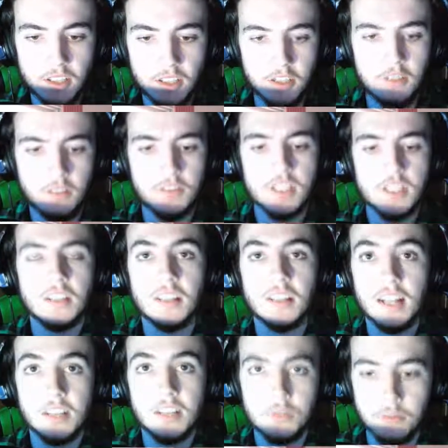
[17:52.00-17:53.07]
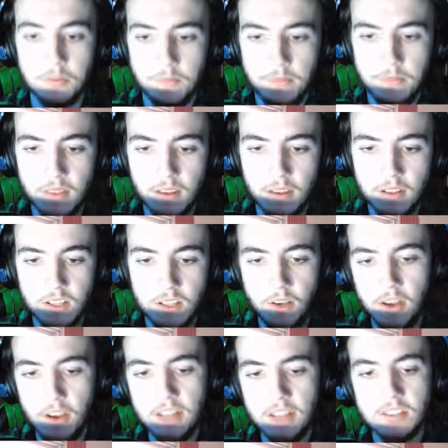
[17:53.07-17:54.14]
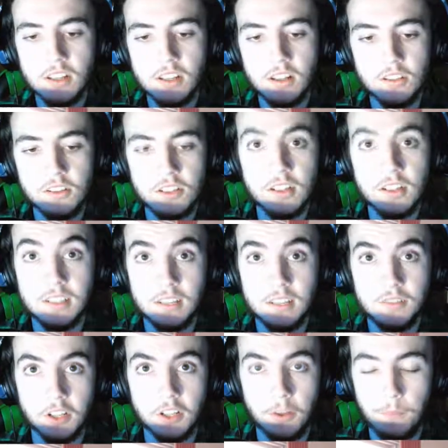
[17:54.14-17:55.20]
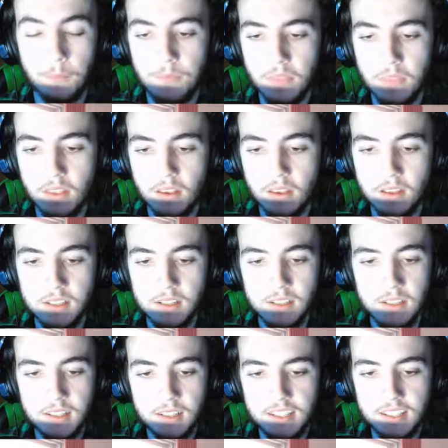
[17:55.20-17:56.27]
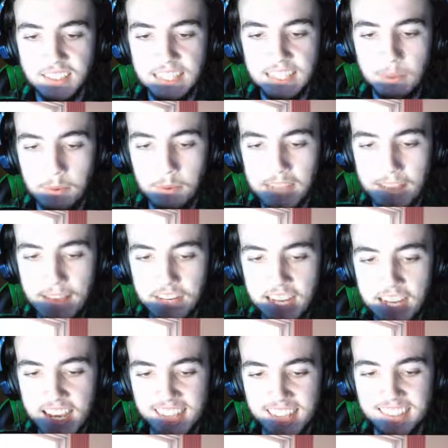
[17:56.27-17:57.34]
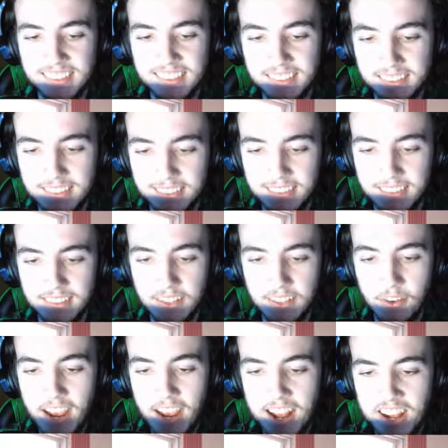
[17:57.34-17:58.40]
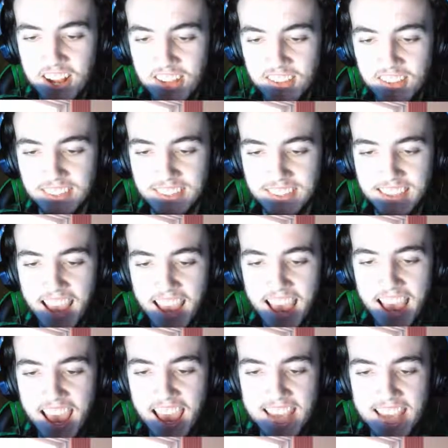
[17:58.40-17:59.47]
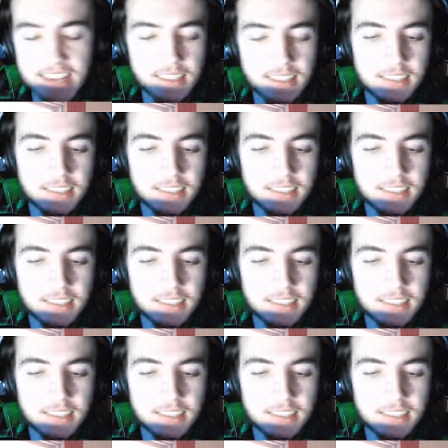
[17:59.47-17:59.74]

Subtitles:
The two of us enter the classroom. Sayori heads to the closet and I follow. Let's see what we have in here. Crayons! Yay!